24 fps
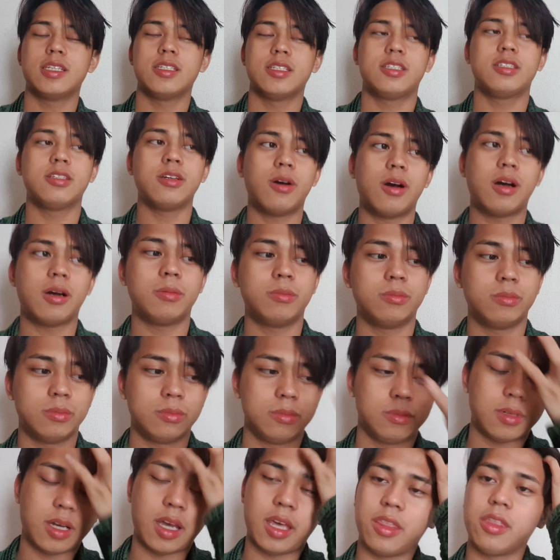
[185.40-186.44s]
So
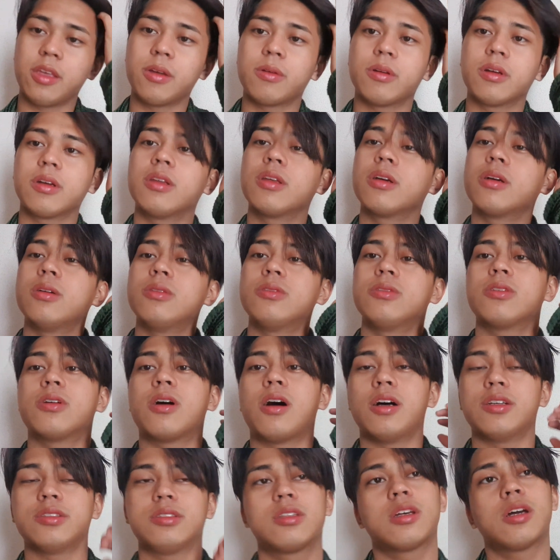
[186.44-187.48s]
I think we're gonna go to
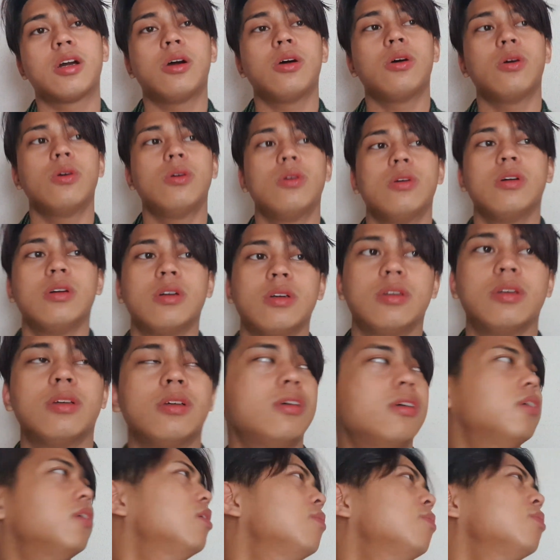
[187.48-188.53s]
Costco.
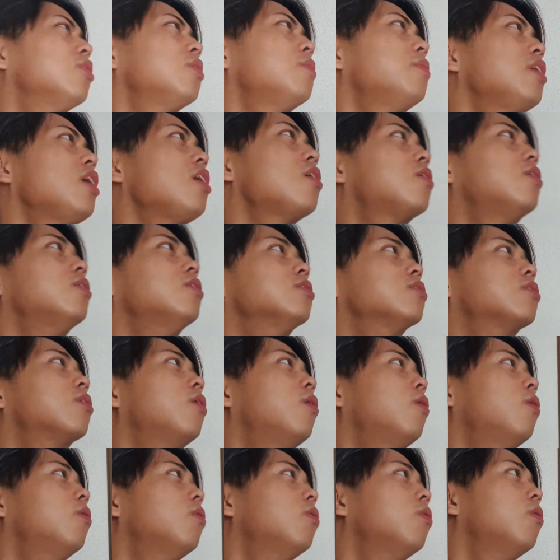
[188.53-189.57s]
What about yung
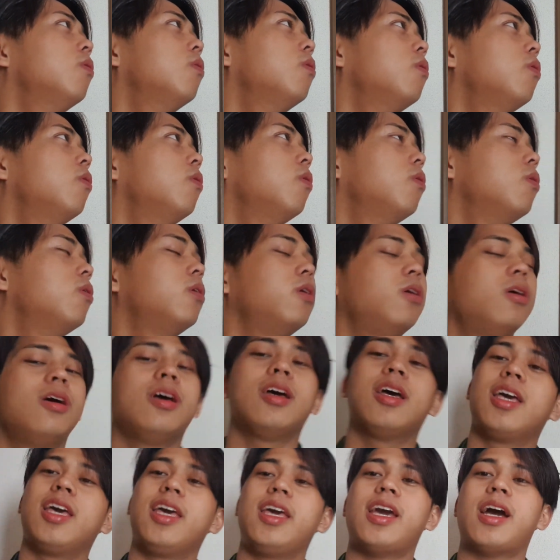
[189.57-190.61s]
Costco?
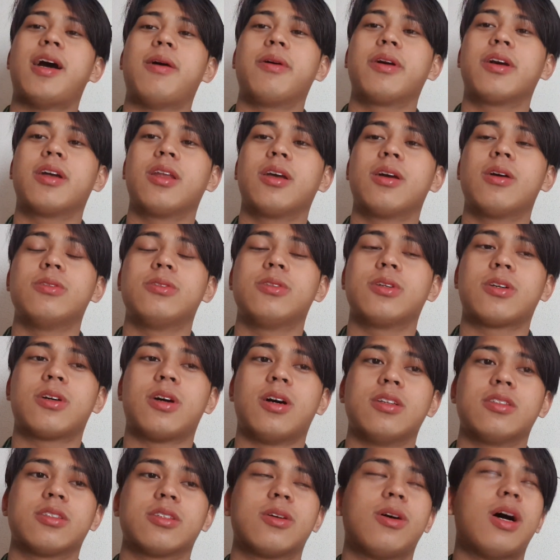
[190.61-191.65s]
Yeah, we're gonna go to
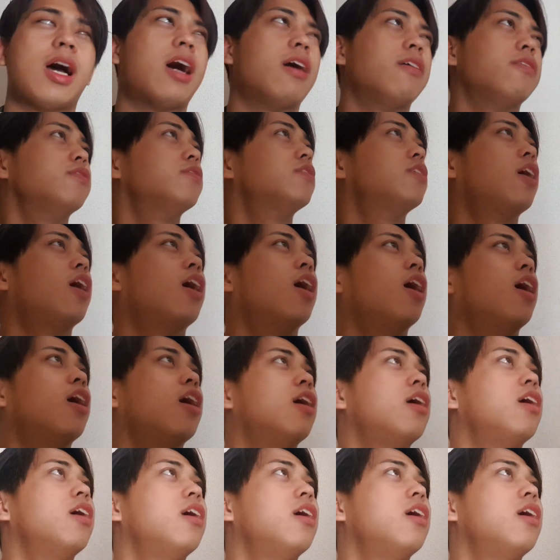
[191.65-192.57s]
Costco after.